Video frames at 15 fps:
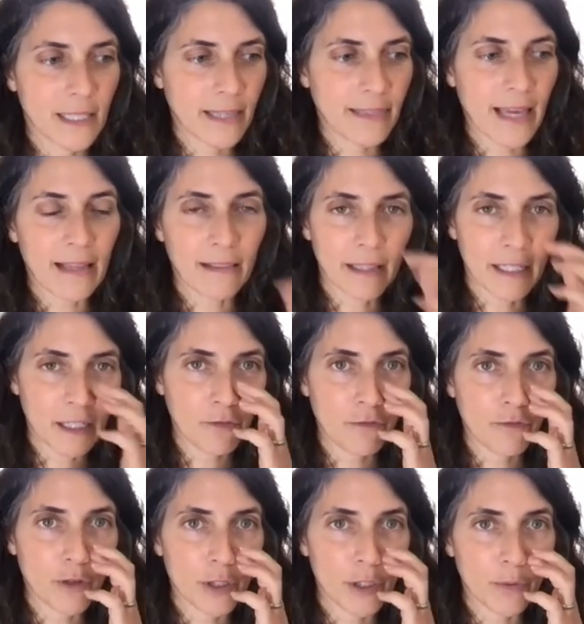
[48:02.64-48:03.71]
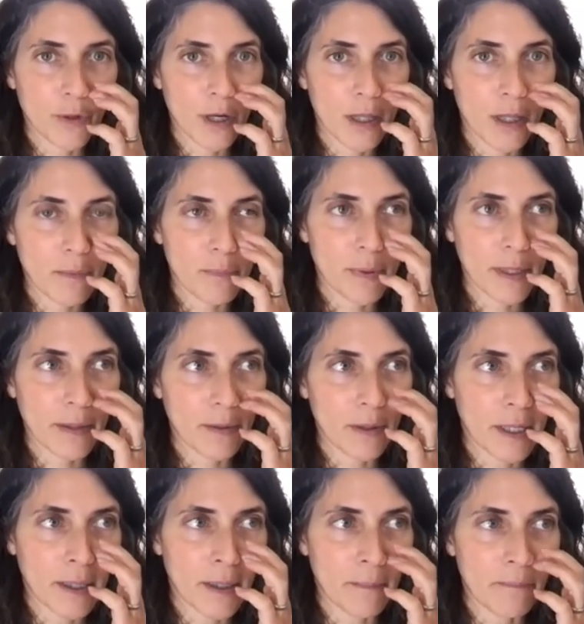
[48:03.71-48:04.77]
get that link for you all, but
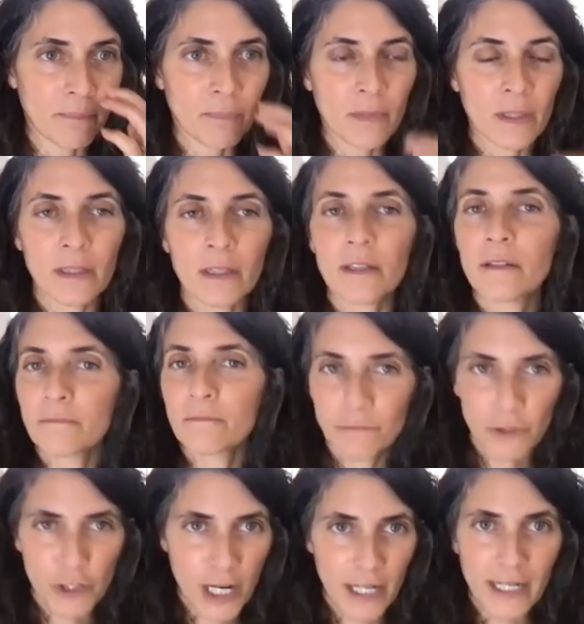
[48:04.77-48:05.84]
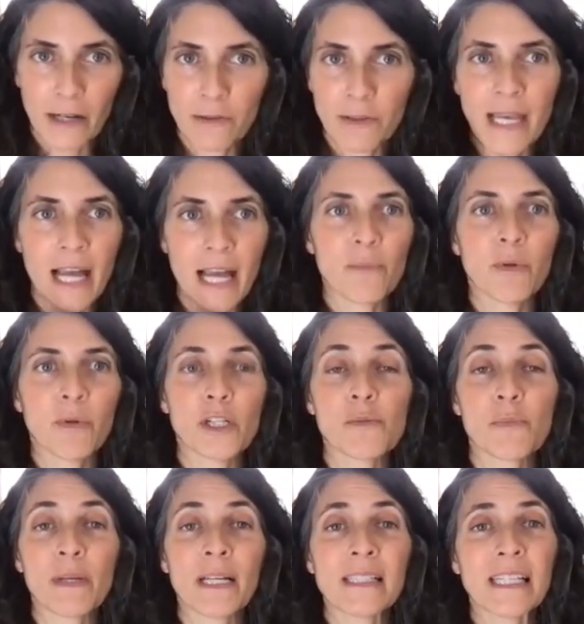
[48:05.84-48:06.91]
um, check out Zach Bush
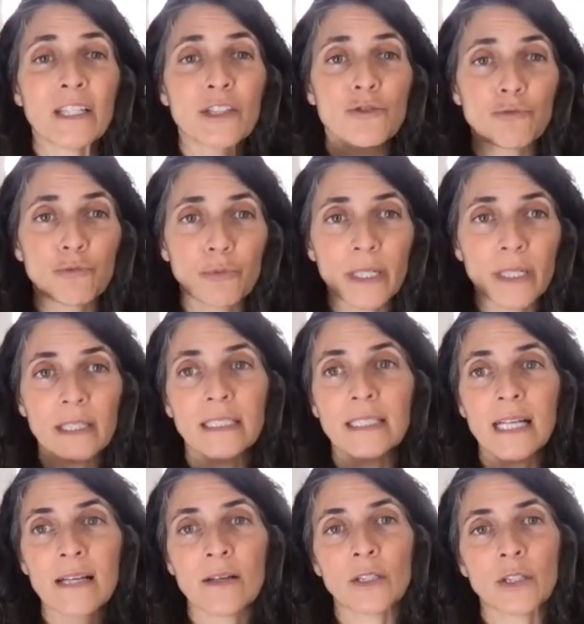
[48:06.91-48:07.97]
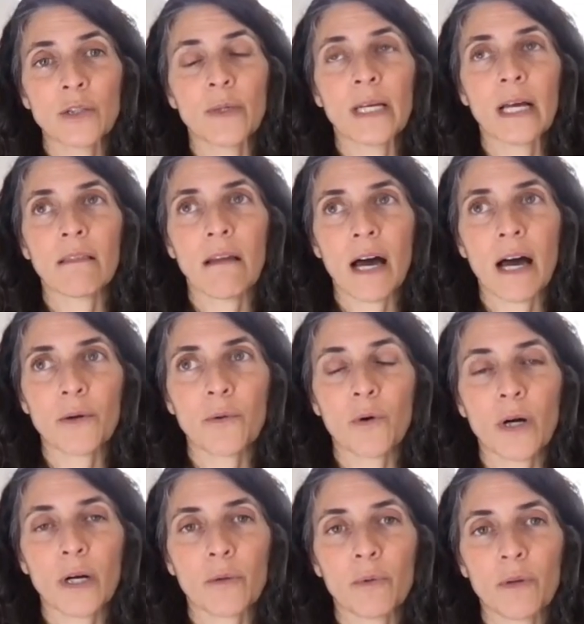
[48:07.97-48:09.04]
because he's yeah. really doing a lot of
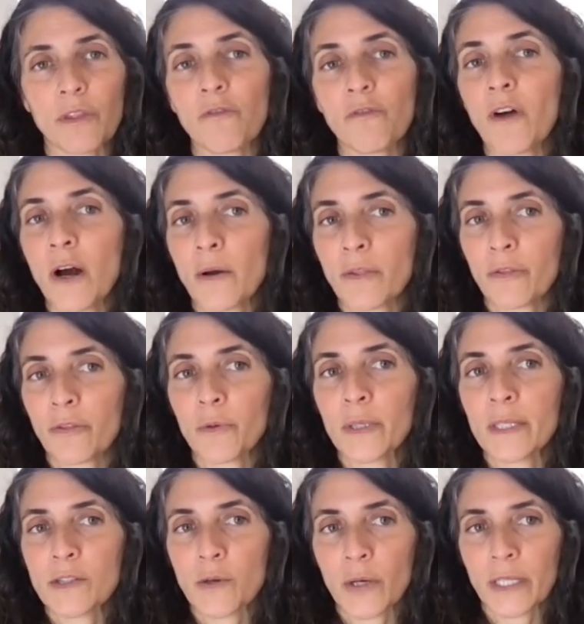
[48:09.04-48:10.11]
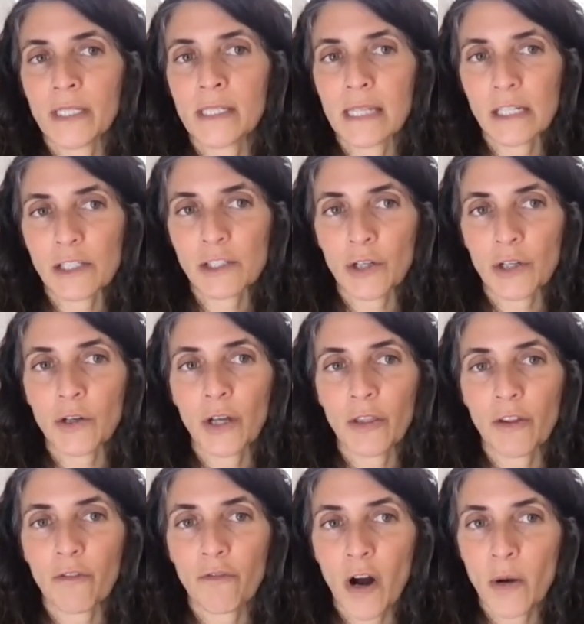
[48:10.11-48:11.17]
work with the farm through his organization called
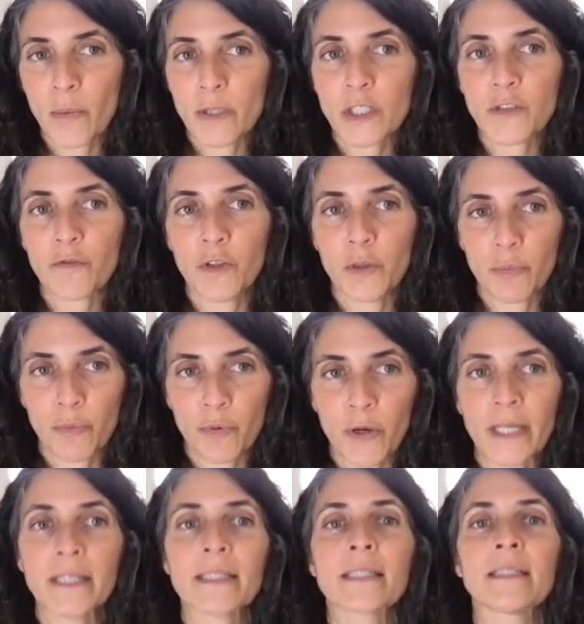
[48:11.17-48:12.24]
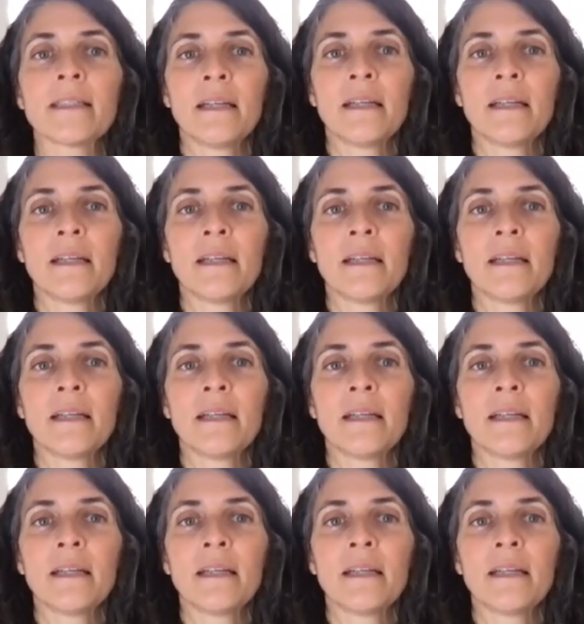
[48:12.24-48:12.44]
the Farmers Footprint,